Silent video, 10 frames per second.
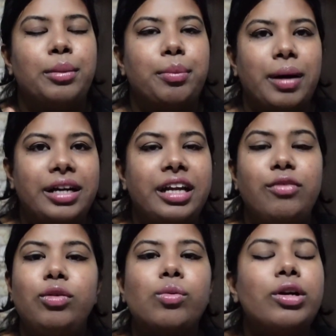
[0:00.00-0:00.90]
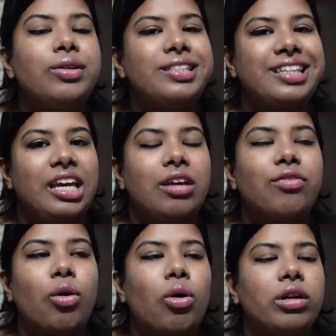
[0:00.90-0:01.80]
but if you want to
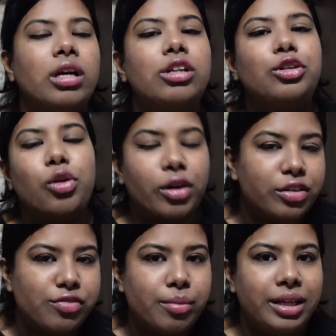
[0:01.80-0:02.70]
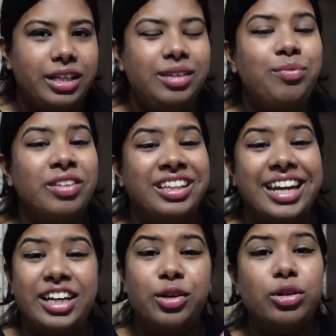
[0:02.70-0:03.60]
save on a lot of money,
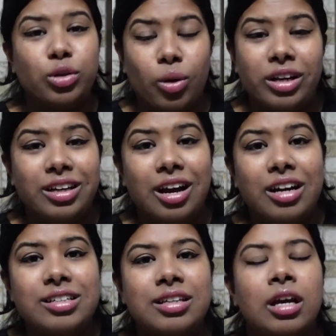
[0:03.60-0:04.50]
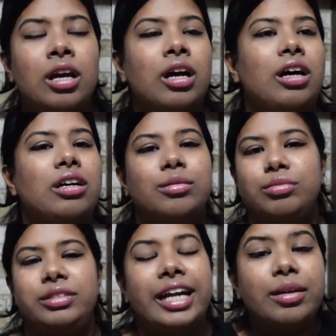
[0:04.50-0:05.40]
get your NOL cards.
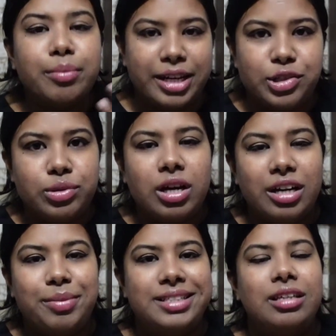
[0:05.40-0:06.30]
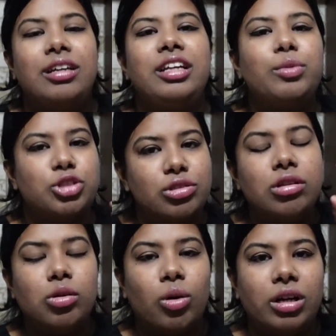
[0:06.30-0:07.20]
Get a metro card basically, which is the
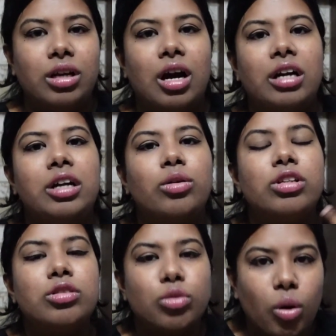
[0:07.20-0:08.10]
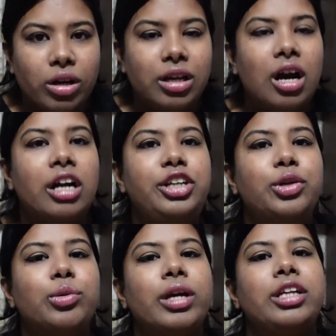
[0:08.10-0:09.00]
NOL card. Now this NOL card
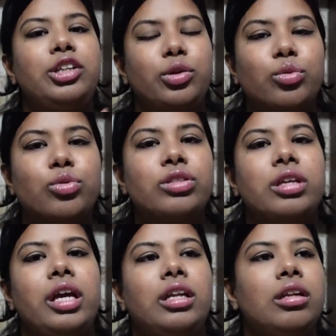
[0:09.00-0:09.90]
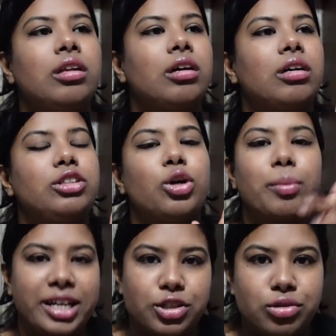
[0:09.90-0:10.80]
you can use in your
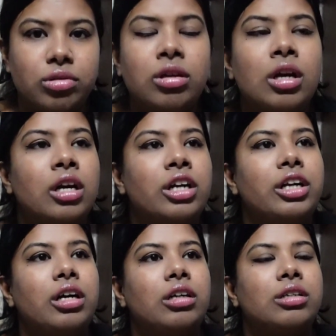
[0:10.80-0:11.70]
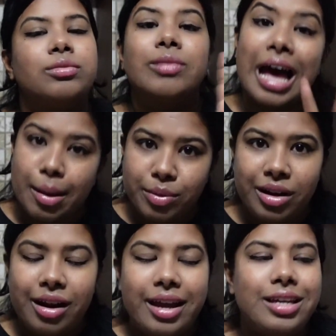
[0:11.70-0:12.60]
metro, Abra
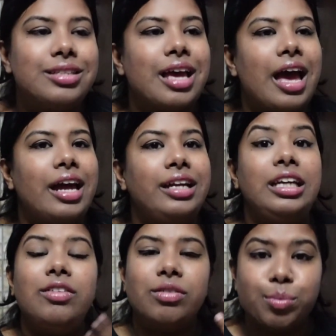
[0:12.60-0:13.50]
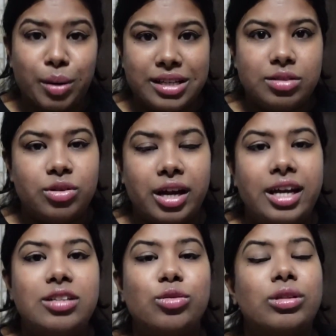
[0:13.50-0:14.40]
rides and even bus
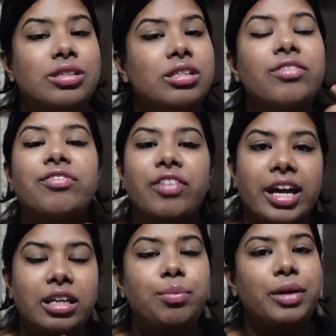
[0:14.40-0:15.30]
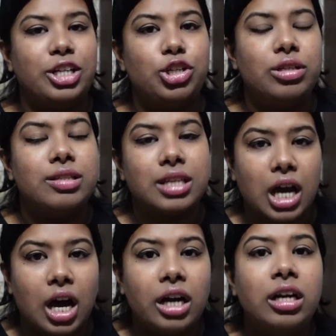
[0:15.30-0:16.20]
rides. So this is a very precious
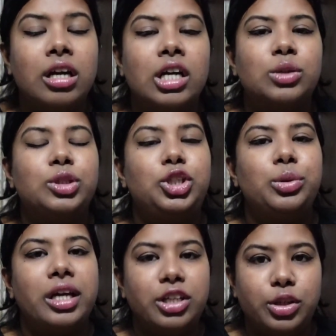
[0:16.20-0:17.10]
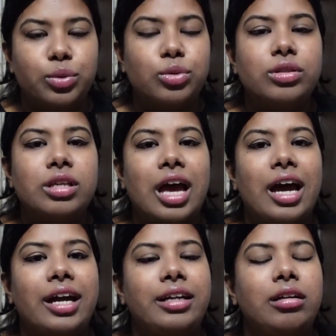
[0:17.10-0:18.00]
card which you can use,
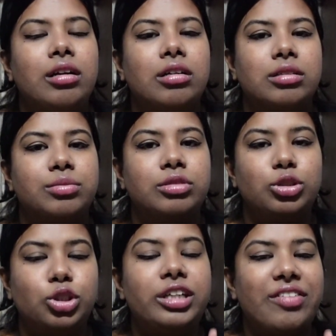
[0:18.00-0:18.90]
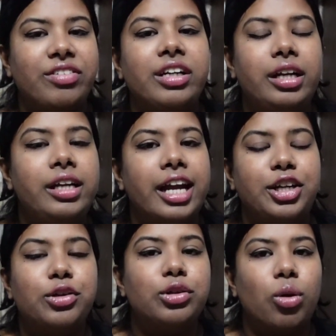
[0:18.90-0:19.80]
and you should definitely get
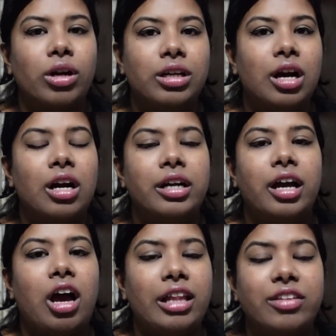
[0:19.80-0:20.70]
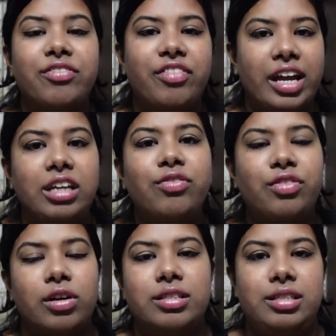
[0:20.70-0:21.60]
your NOL card at the very
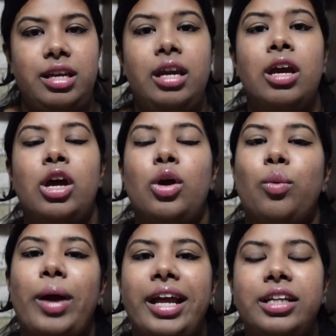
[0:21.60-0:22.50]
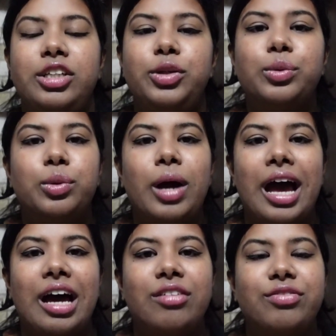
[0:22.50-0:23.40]
first day when you
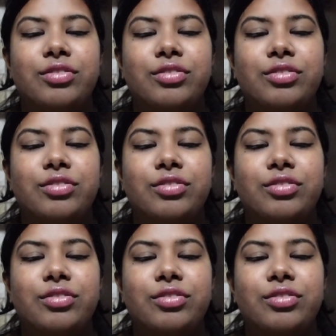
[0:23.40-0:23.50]
have